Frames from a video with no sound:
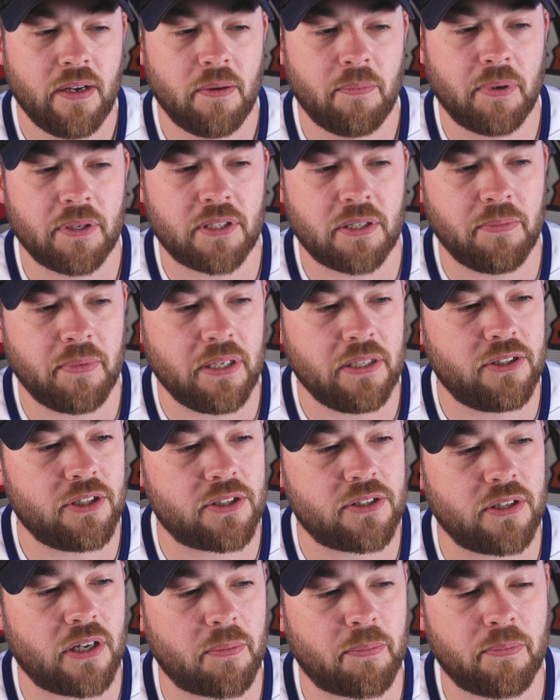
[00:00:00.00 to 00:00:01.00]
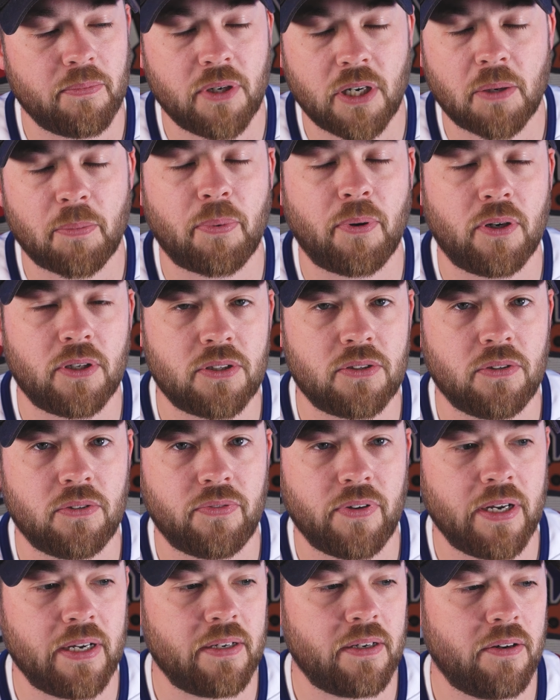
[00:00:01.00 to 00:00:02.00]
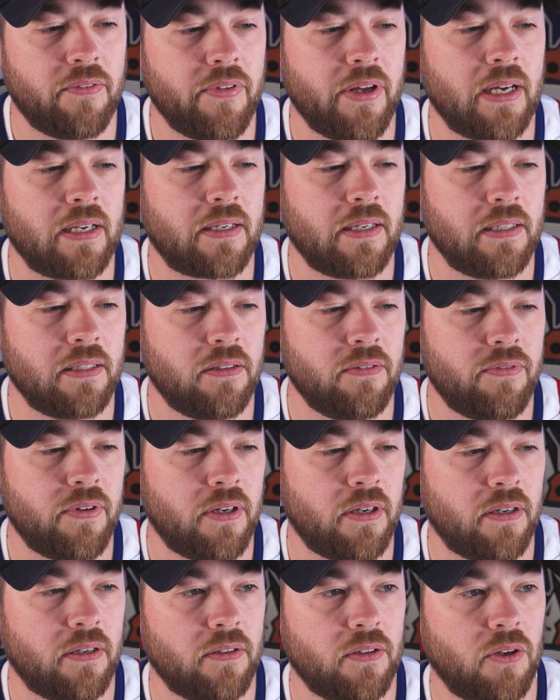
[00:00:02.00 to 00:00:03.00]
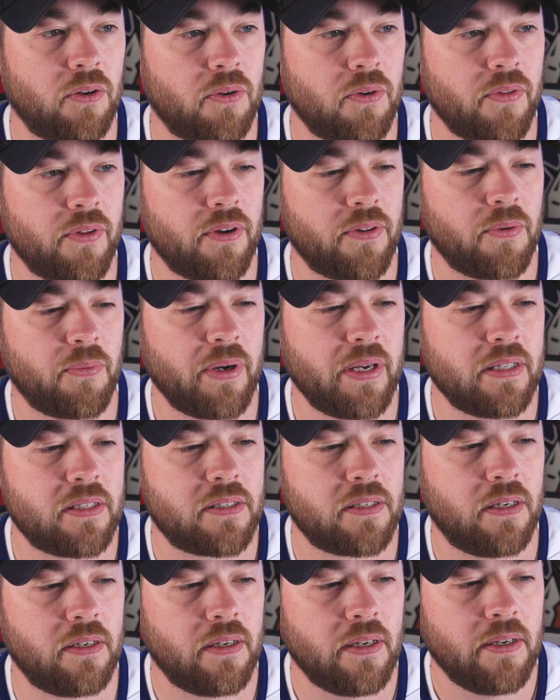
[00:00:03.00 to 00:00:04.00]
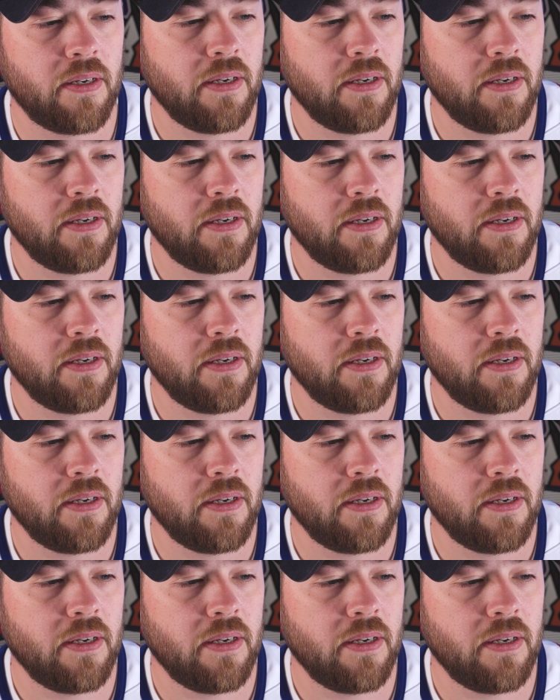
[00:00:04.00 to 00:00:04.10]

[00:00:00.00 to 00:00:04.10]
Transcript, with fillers: but to me, just not a personal fan of that kind of logo there, the way it's done.